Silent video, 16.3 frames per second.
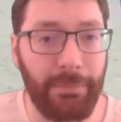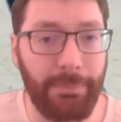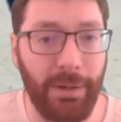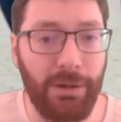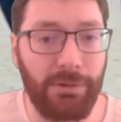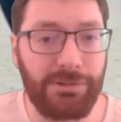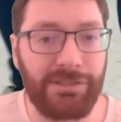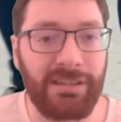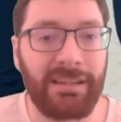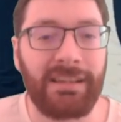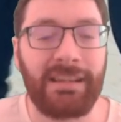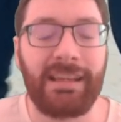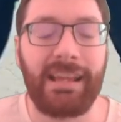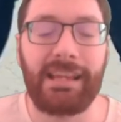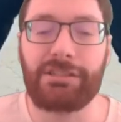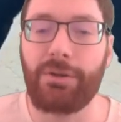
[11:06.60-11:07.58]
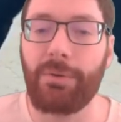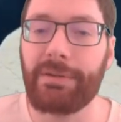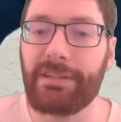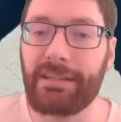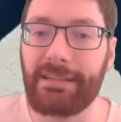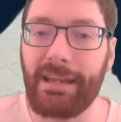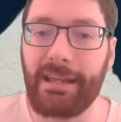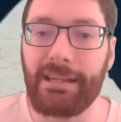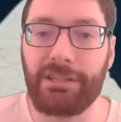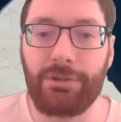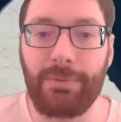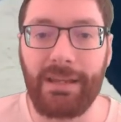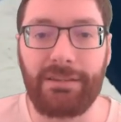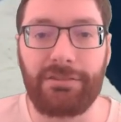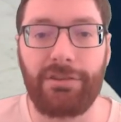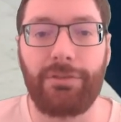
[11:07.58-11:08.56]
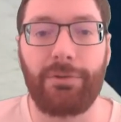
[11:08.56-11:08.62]
repost is going to get you
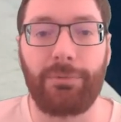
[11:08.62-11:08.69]
into